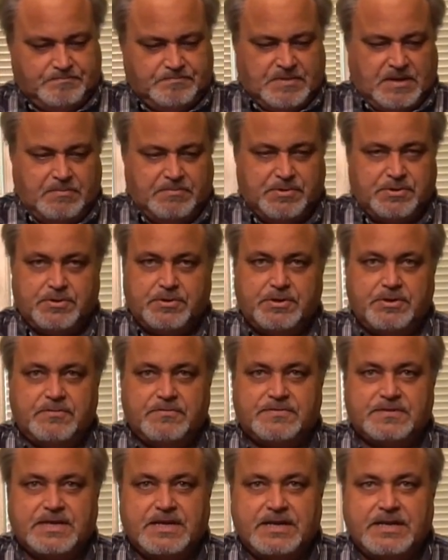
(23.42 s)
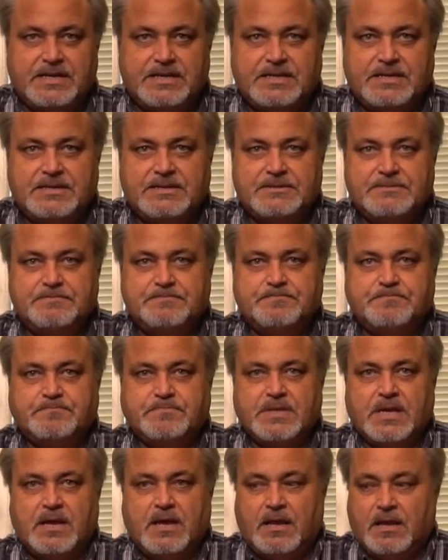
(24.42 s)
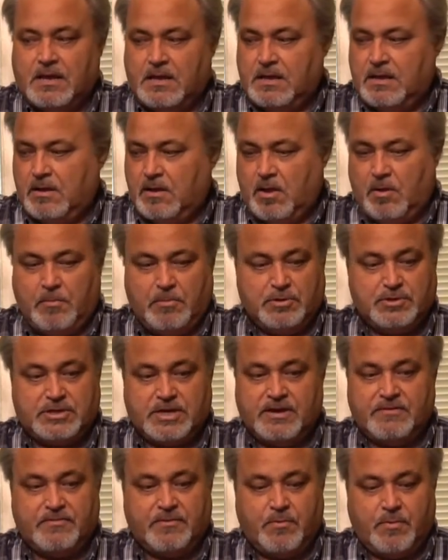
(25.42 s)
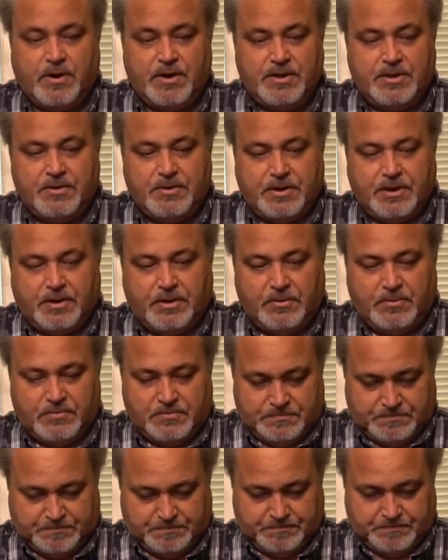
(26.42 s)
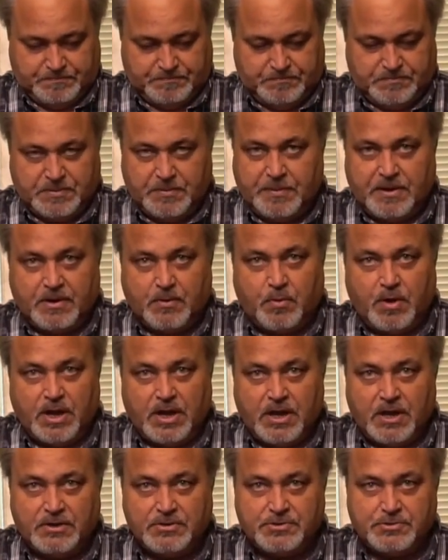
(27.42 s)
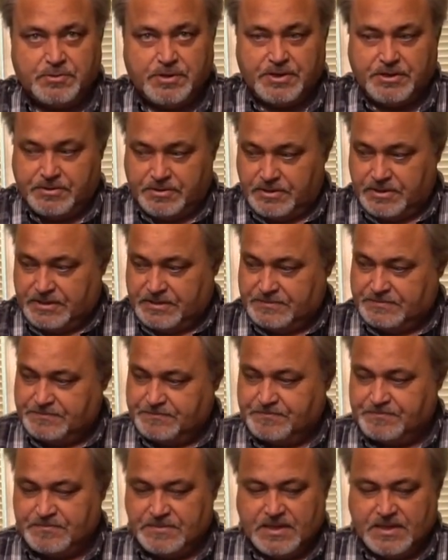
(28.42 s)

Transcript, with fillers: I'm sure you've seen it almost everywhere you go, no matter what country you're in.